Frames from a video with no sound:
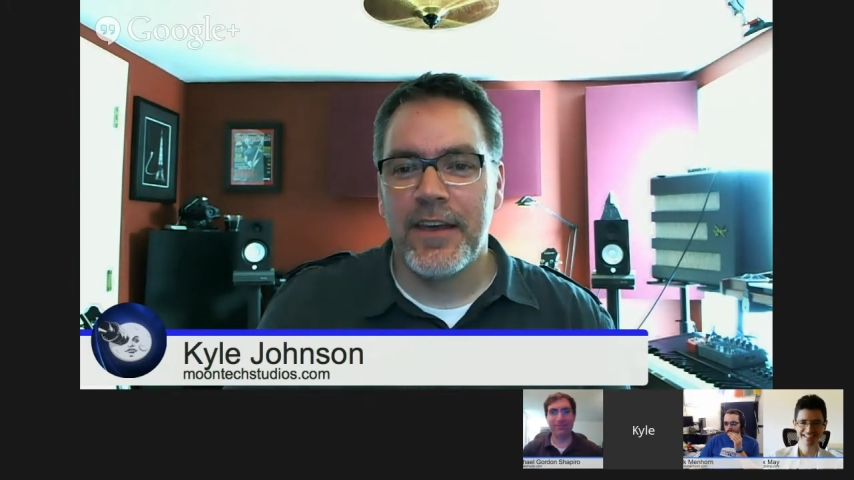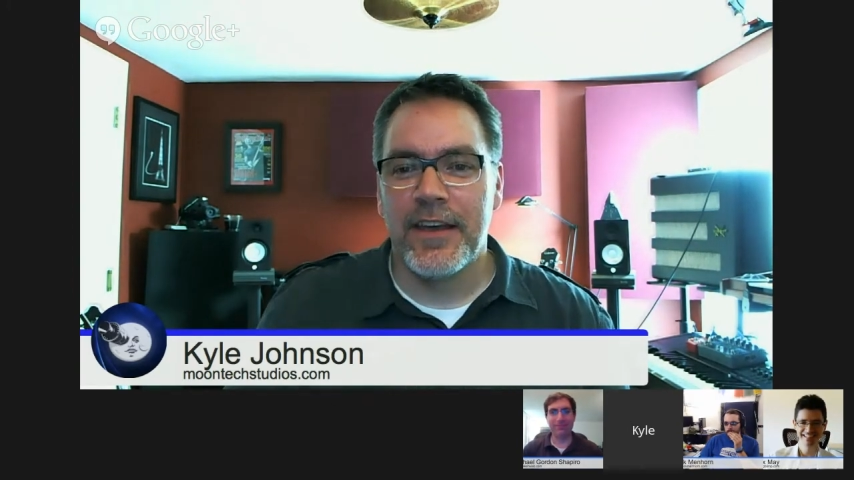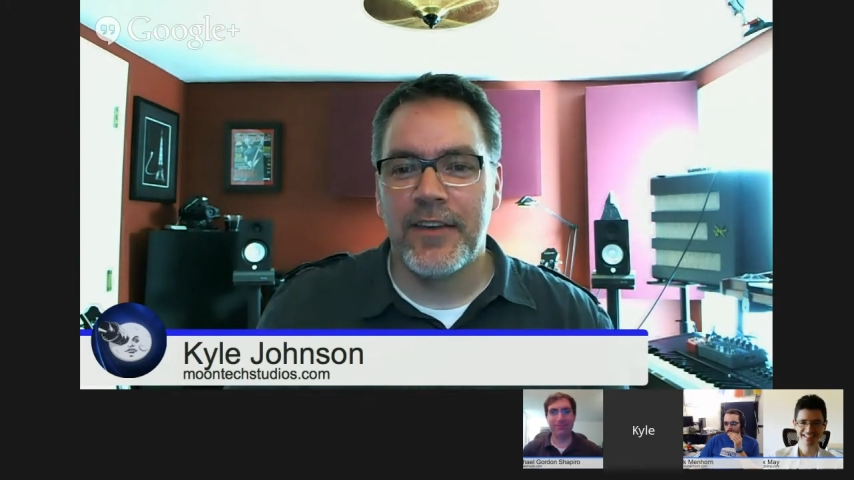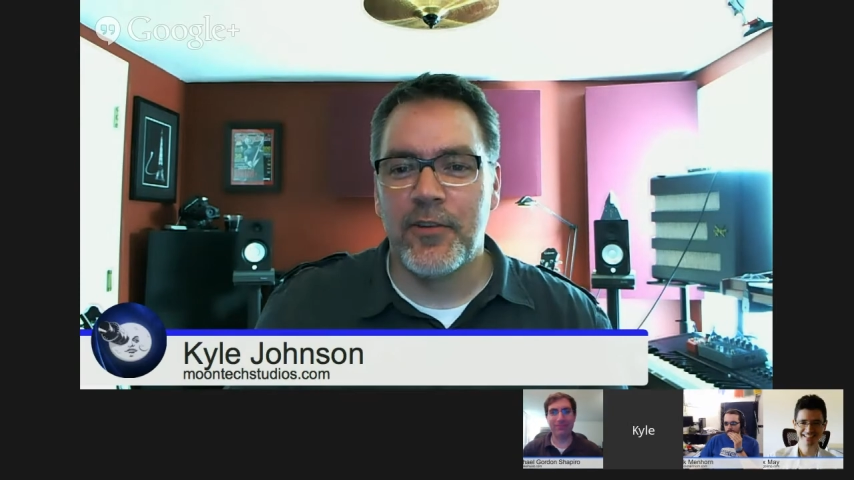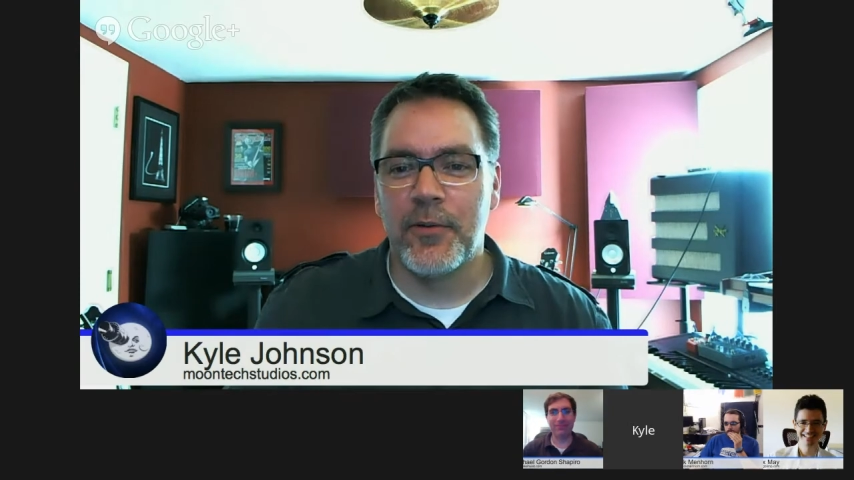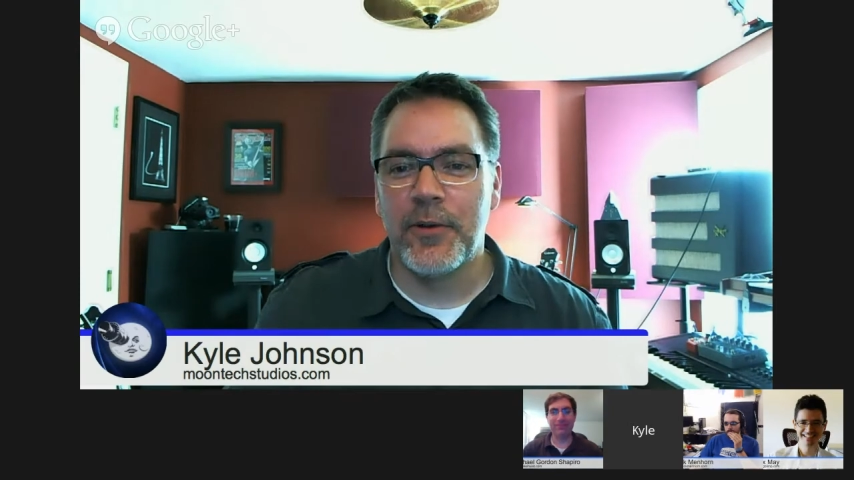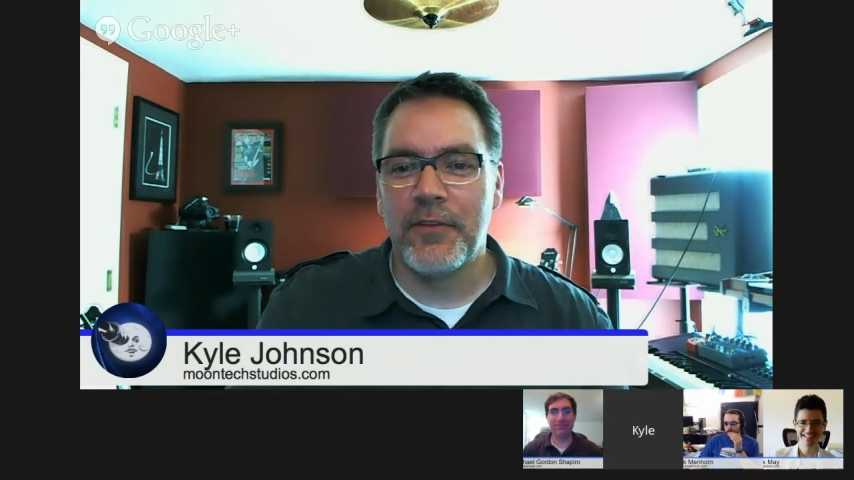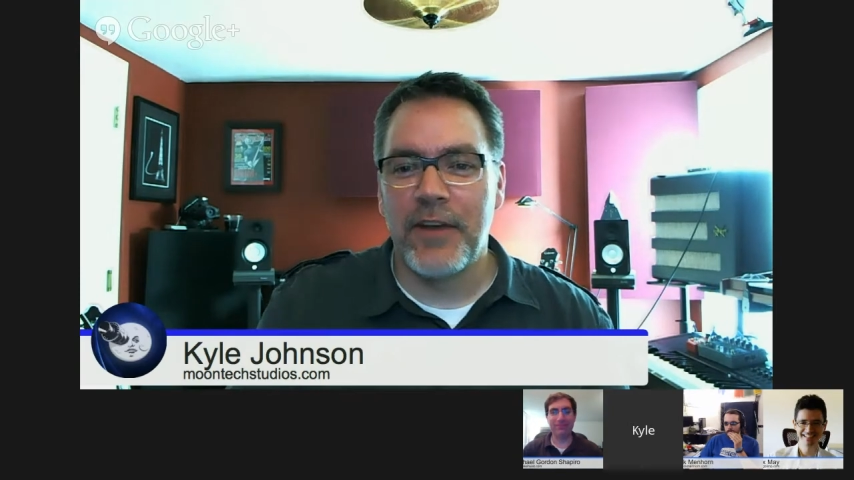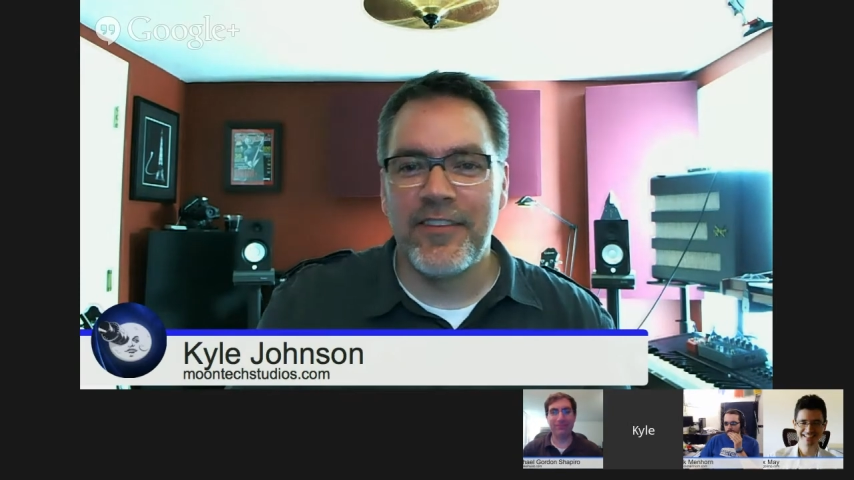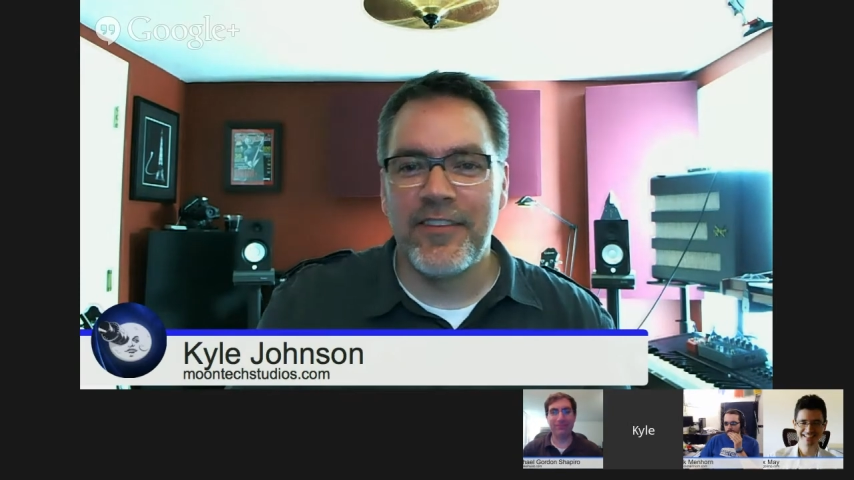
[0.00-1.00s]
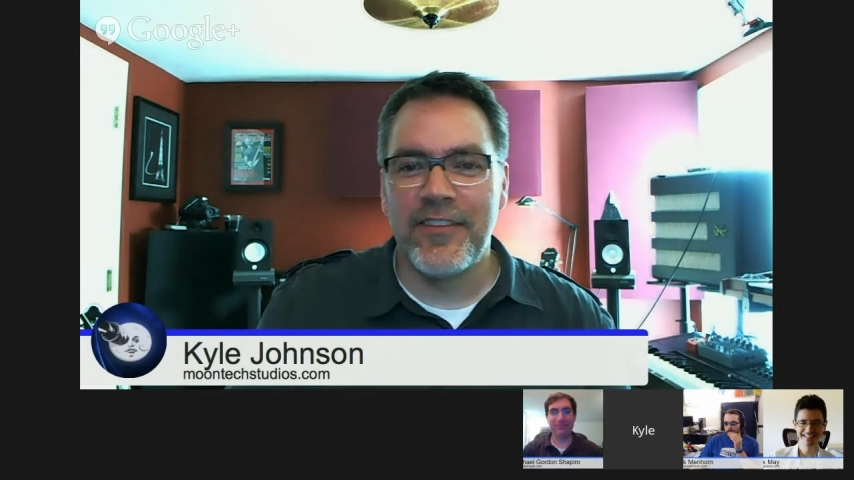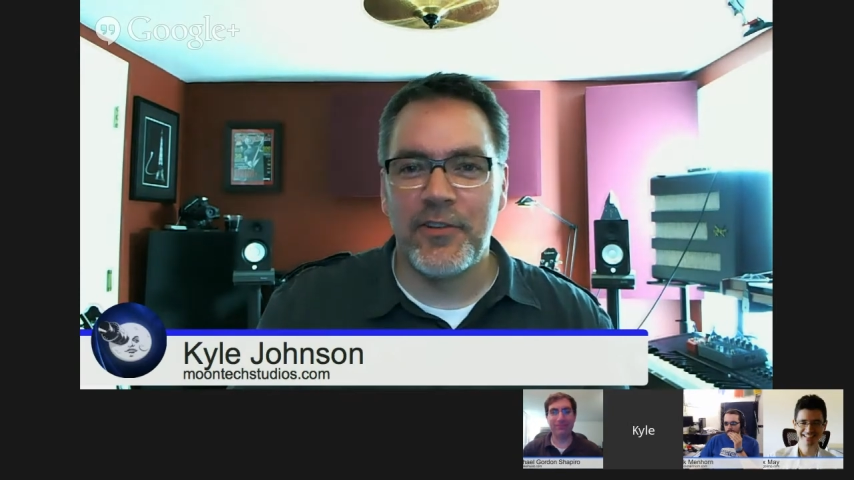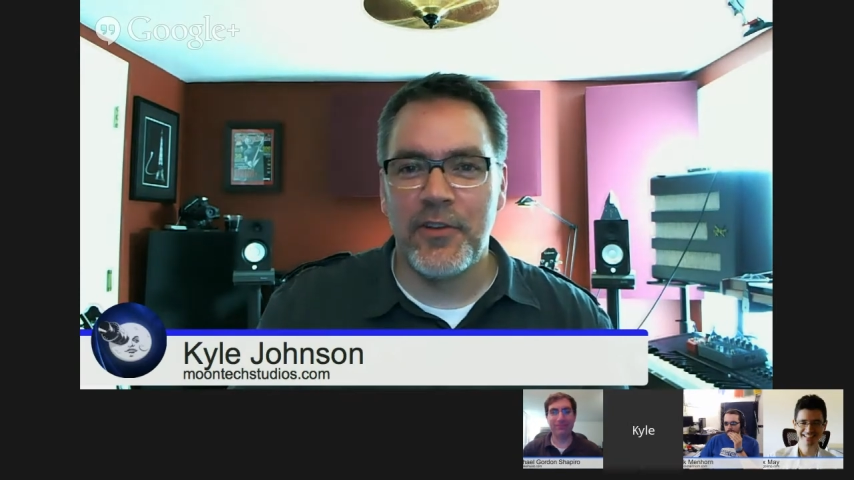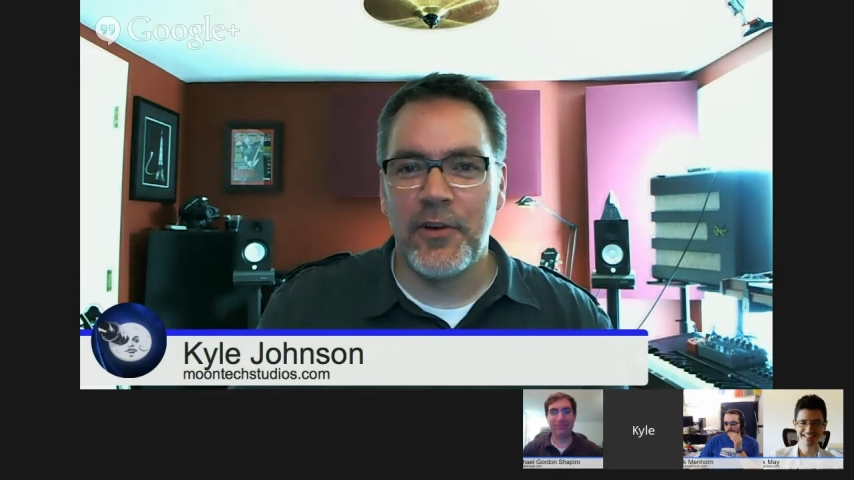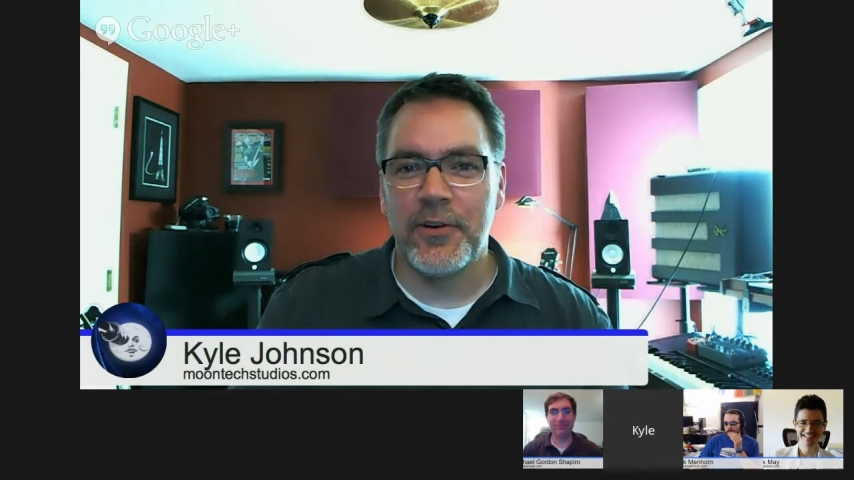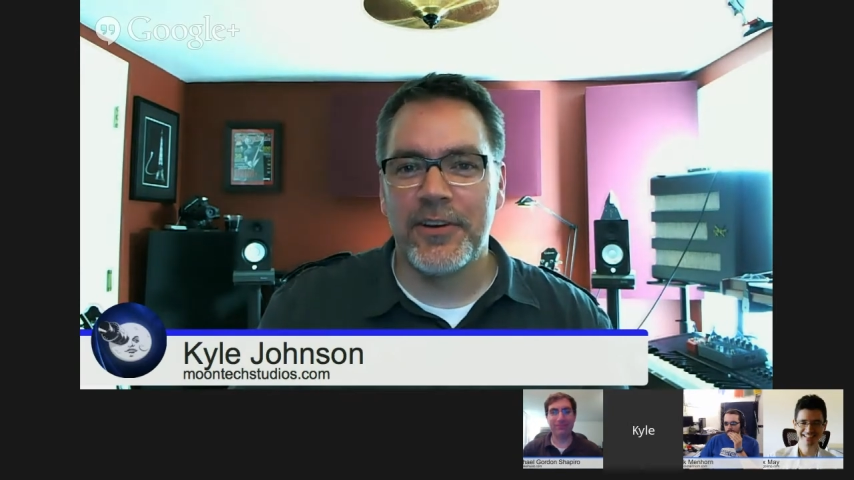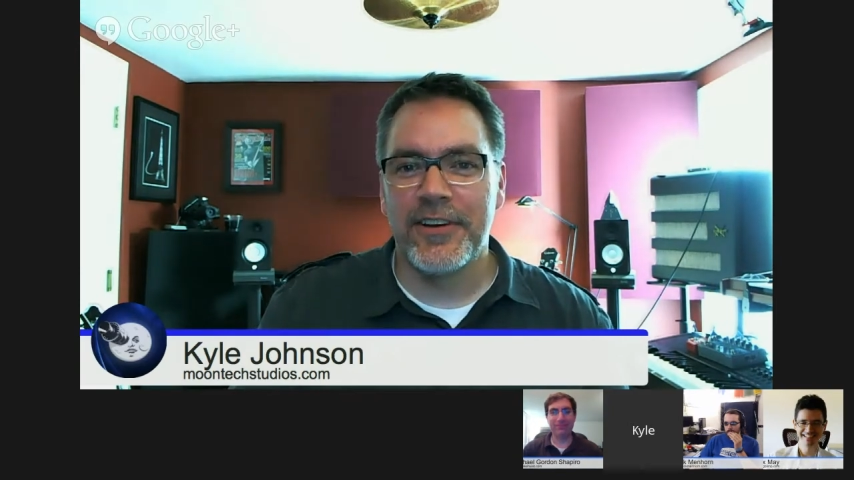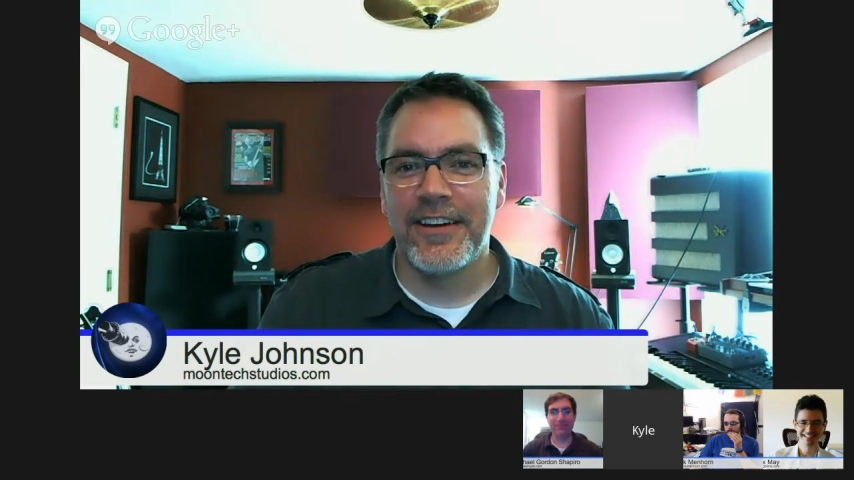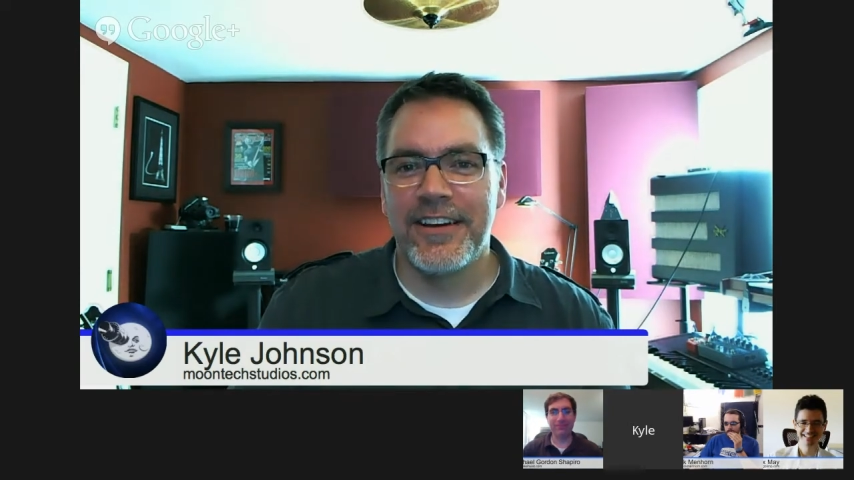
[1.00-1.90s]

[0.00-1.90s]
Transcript: And so whenever I'd say a joke,